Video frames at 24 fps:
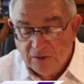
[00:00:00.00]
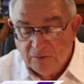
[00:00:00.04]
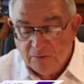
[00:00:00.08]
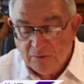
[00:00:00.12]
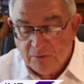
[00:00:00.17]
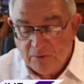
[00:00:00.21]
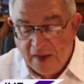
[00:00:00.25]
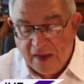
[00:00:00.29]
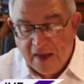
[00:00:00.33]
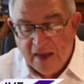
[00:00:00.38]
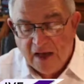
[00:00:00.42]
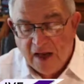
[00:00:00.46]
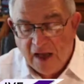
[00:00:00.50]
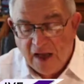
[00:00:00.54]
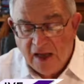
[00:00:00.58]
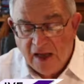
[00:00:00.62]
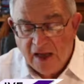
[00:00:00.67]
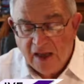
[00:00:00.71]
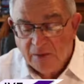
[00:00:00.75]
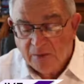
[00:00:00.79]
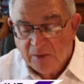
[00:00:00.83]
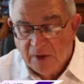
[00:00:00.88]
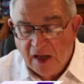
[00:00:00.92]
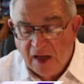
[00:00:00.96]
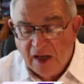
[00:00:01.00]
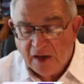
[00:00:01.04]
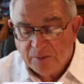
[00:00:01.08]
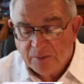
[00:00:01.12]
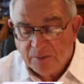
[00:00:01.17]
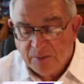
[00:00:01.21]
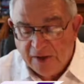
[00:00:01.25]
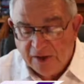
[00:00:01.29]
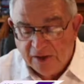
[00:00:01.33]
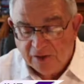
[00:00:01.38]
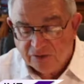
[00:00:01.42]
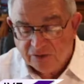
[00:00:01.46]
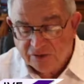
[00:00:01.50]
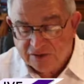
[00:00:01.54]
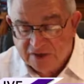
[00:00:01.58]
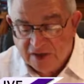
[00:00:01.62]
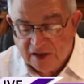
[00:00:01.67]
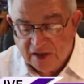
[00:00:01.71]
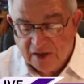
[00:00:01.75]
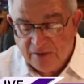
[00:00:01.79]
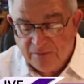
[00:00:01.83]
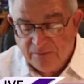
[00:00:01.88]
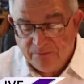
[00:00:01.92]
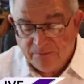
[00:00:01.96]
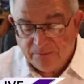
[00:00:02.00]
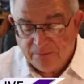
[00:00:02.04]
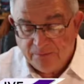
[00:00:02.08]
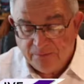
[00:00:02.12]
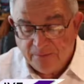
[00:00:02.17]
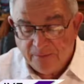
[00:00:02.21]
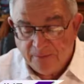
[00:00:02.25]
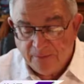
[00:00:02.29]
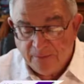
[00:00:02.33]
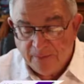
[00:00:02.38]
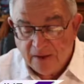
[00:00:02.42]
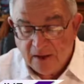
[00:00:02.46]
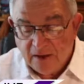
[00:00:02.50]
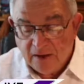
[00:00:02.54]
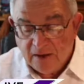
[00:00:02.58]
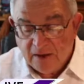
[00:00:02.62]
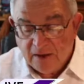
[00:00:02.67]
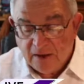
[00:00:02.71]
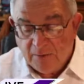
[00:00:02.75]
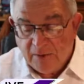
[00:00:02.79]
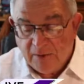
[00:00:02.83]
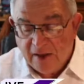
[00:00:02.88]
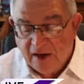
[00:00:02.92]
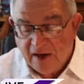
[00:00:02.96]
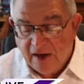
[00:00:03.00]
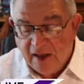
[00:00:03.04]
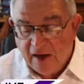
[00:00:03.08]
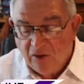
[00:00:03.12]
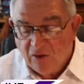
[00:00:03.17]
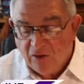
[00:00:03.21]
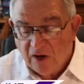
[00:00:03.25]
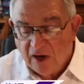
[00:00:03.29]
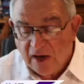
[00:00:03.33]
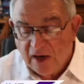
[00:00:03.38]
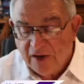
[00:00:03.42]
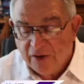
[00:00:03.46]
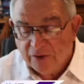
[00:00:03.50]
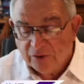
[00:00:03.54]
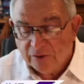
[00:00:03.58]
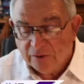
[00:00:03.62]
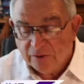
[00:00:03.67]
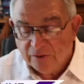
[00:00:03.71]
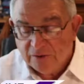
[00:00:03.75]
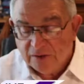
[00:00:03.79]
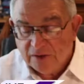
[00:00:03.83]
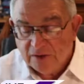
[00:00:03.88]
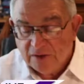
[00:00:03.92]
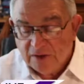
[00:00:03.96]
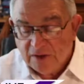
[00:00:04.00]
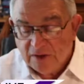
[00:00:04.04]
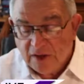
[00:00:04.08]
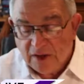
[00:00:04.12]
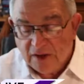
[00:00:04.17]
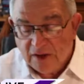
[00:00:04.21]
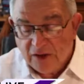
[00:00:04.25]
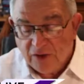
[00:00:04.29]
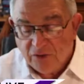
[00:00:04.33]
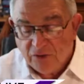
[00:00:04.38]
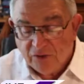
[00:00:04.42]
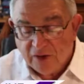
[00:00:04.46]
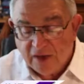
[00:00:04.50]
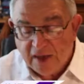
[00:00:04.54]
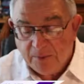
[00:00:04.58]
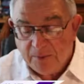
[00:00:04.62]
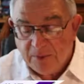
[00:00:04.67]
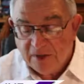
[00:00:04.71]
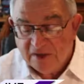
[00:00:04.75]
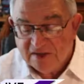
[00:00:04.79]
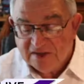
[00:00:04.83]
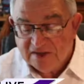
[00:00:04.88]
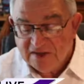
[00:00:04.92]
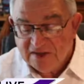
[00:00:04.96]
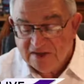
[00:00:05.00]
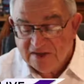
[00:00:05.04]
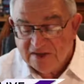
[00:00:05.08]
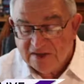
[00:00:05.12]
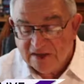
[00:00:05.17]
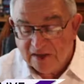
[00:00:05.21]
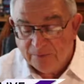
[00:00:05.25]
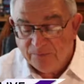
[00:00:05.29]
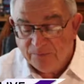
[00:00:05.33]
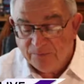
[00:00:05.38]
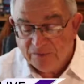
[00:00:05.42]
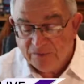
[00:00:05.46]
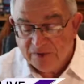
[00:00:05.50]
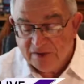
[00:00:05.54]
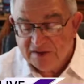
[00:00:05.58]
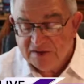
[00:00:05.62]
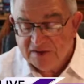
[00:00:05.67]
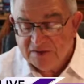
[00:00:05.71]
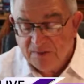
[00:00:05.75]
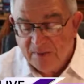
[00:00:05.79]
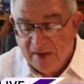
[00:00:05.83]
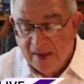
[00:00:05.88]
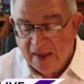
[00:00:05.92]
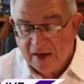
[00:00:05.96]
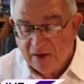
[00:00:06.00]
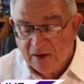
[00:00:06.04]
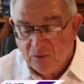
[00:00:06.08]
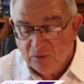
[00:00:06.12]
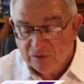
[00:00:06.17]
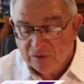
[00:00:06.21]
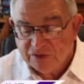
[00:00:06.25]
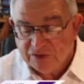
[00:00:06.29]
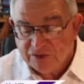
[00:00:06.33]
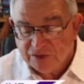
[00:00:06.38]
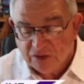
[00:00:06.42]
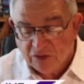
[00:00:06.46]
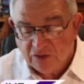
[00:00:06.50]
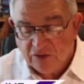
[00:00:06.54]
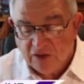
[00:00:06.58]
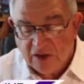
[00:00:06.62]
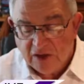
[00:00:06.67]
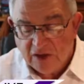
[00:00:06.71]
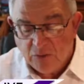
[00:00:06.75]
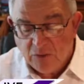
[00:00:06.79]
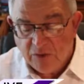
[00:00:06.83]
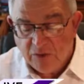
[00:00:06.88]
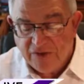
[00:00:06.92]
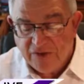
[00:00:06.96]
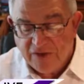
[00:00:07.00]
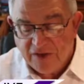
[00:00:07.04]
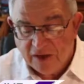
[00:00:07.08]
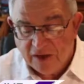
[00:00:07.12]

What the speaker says: 'Man, I am not,' Peter said. About an hour later, another kept insisting, 'This man was certainly with